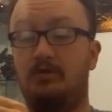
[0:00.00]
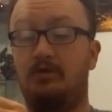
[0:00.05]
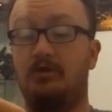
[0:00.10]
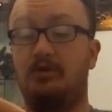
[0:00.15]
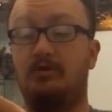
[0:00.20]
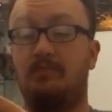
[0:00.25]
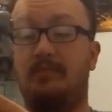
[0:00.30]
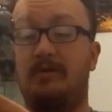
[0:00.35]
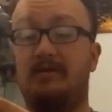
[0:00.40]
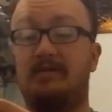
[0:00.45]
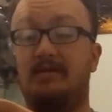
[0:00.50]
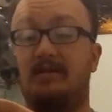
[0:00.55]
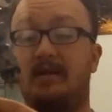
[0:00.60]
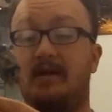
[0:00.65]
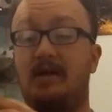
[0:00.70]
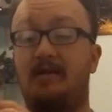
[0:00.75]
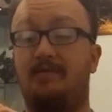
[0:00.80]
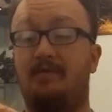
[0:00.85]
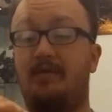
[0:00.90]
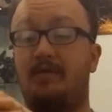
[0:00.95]
just splits in
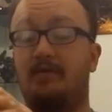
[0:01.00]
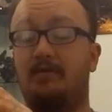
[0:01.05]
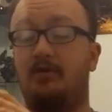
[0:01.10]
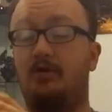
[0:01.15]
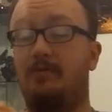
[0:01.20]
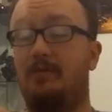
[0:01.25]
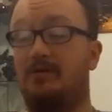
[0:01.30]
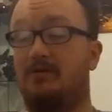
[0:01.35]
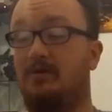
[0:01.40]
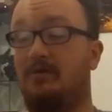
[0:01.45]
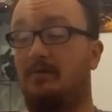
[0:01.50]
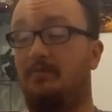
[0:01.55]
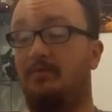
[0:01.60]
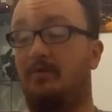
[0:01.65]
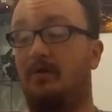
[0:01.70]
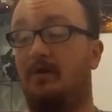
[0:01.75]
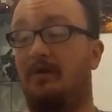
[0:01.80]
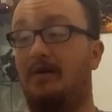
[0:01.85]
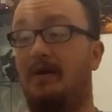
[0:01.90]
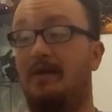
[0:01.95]
half and the 2 bits
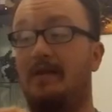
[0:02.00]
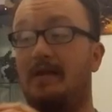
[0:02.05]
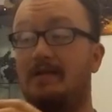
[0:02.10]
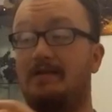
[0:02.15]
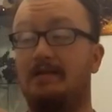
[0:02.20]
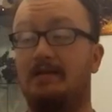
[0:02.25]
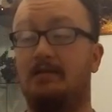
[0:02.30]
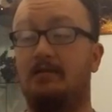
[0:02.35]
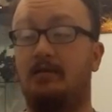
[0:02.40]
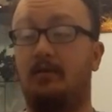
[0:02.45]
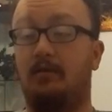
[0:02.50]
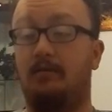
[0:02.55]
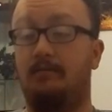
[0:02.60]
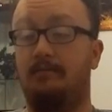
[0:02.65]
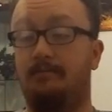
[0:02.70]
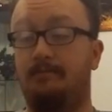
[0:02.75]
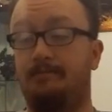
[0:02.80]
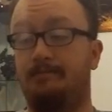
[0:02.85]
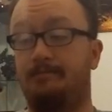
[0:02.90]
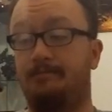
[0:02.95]
come down, and that's it, done.
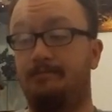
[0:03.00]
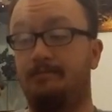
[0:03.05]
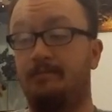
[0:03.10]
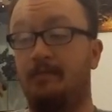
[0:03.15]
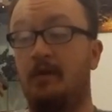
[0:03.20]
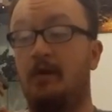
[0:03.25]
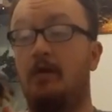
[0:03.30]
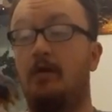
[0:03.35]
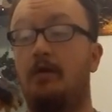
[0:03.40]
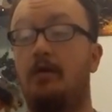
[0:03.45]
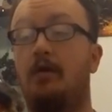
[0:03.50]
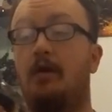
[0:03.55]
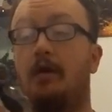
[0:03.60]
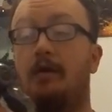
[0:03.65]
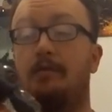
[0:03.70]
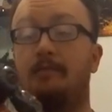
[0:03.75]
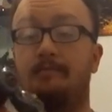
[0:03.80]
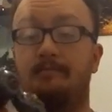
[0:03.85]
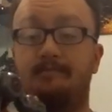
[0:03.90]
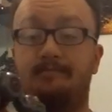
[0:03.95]

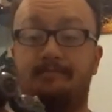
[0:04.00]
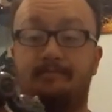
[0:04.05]
Now,